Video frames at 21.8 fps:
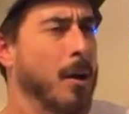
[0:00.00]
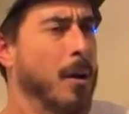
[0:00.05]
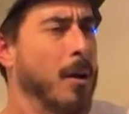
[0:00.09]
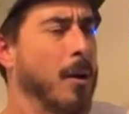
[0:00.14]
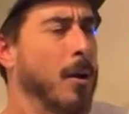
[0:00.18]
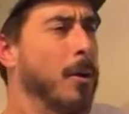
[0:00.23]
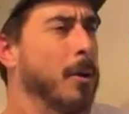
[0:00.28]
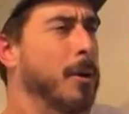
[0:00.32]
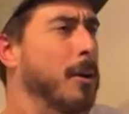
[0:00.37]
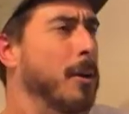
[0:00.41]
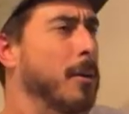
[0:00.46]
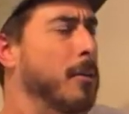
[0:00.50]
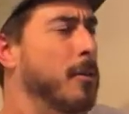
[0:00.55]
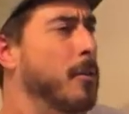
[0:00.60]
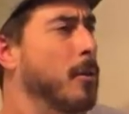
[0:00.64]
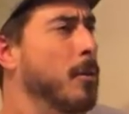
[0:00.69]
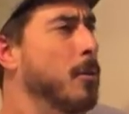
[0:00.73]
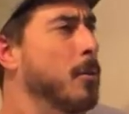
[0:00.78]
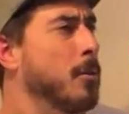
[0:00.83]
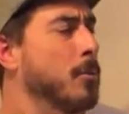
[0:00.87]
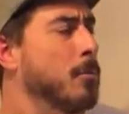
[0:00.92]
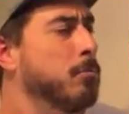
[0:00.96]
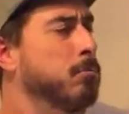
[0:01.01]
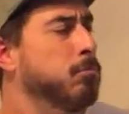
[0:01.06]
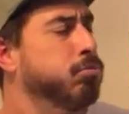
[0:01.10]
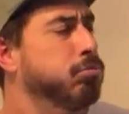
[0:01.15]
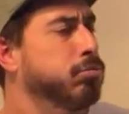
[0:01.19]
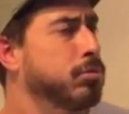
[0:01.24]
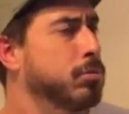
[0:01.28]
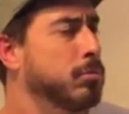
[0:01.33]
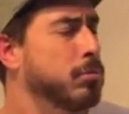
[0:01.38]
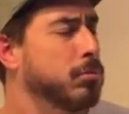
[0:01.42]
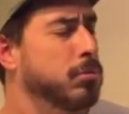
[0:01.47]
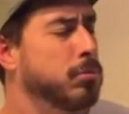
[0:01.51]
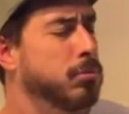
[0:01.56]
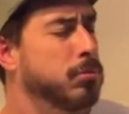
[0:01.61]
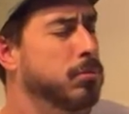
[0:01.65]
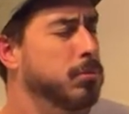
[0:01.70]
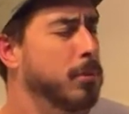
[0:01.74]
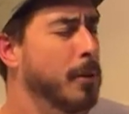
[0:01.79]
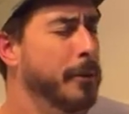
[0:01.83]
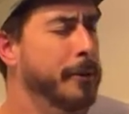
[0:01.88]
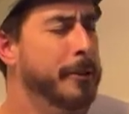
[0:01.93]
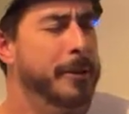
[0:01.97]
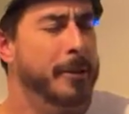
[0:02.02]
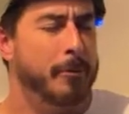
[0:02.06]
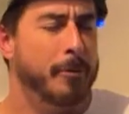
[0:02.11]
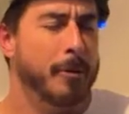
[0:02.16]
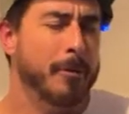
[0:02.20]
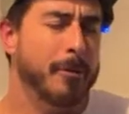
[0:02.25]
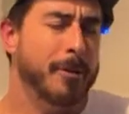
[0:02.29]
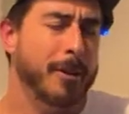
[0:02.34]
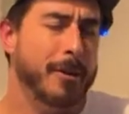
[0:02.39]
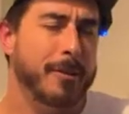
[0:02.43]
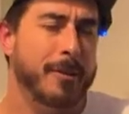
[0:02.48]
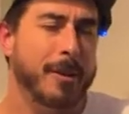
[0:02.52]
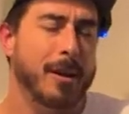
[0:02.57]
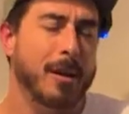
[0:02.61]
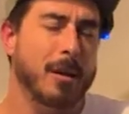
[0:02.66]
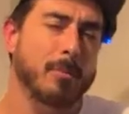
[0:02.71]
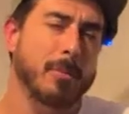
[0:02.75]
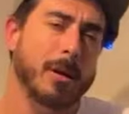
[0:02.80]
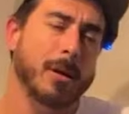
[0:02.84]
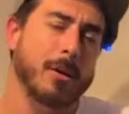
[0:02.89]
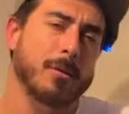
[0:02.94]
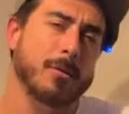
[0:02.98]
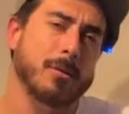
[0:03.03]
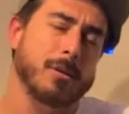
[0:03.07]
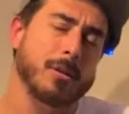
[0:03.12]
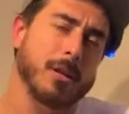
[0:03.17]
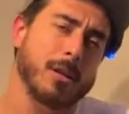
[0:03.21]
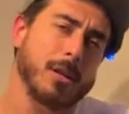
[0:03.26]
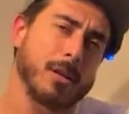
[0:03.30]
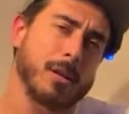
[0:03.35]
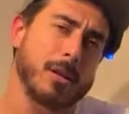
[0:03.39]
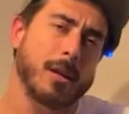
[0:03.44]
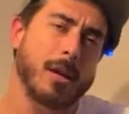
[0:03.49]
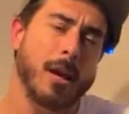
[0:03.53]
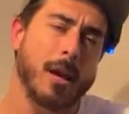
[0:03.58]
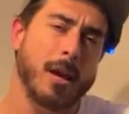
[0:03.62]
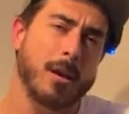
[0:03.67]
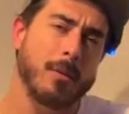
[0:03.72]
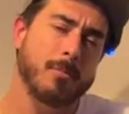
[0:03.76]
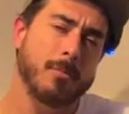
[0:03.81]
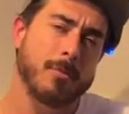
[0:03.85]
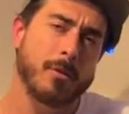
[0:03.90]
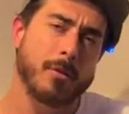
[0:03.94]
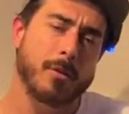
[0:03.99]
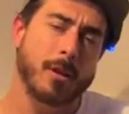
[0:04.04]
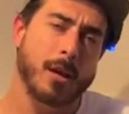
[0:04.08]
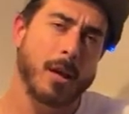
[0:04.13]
Okay, so what was it? What was I saying about games,